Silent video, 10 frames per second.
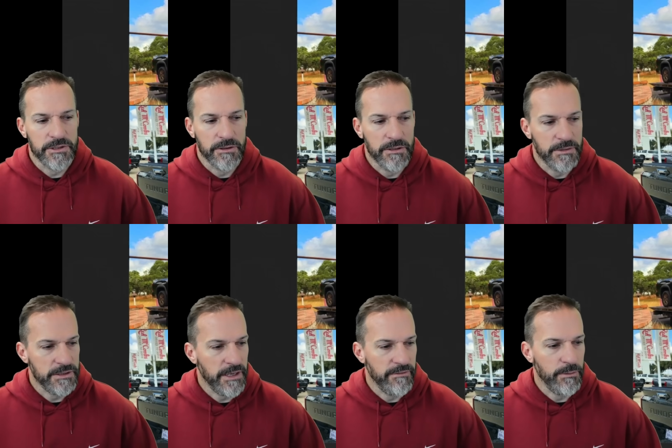So he
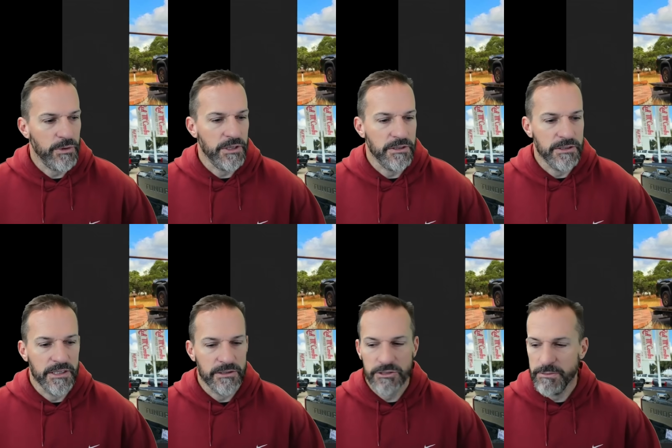must have a pretty good
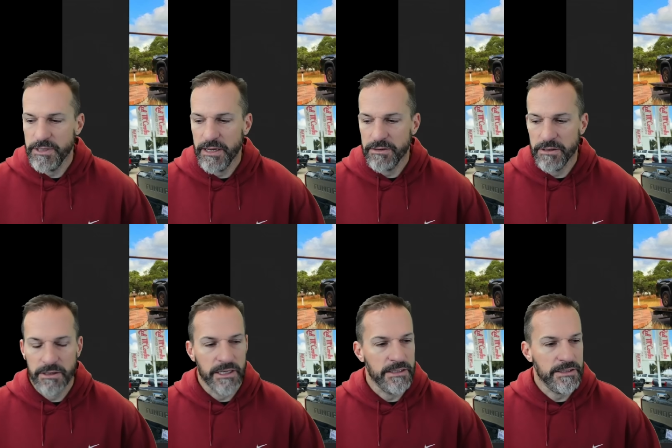dealership down there
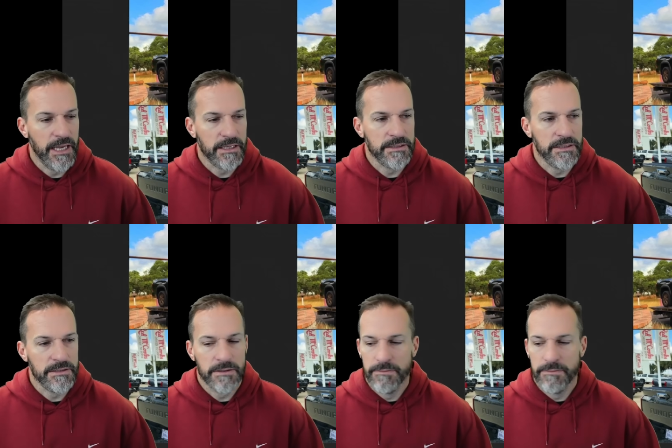in Texas.